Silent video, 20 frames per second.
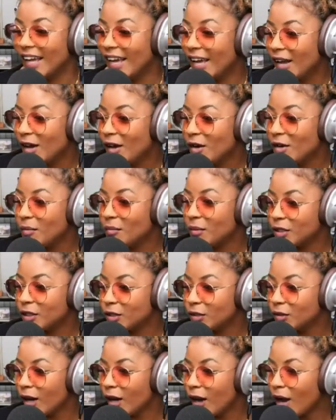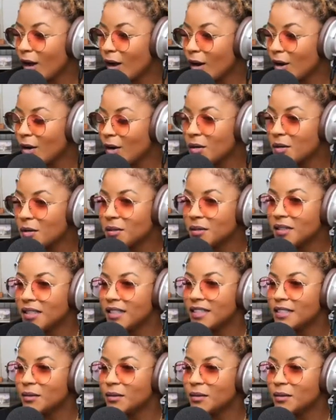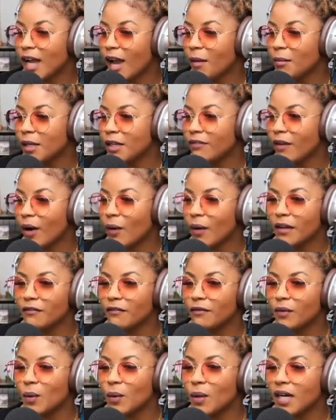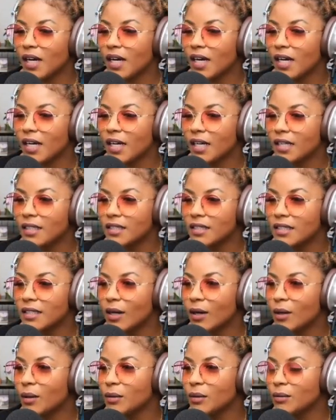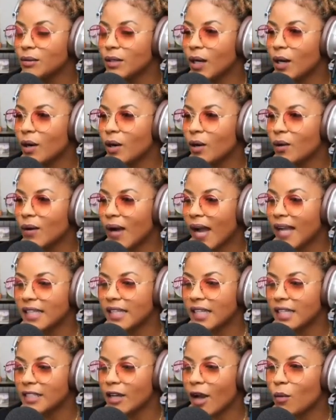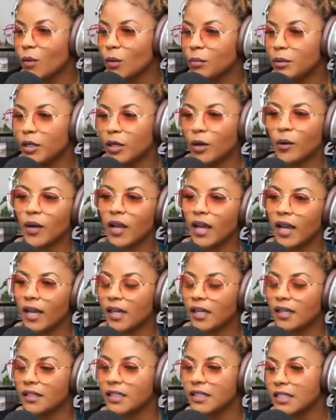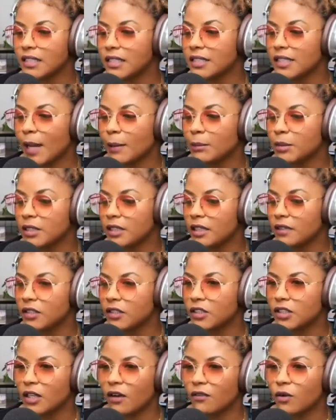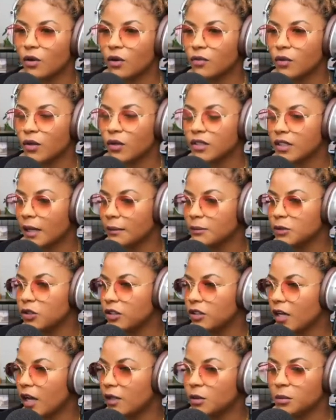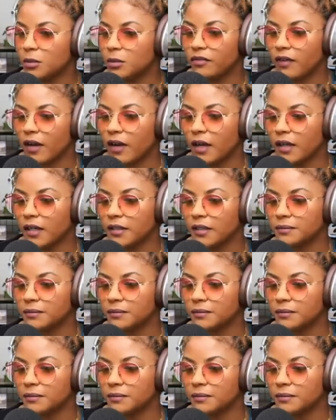But this what y'all be voting for. So, I think y'all will be okay. This is the type of stuff that y'all vote for. So I'm sure y'all will be fine.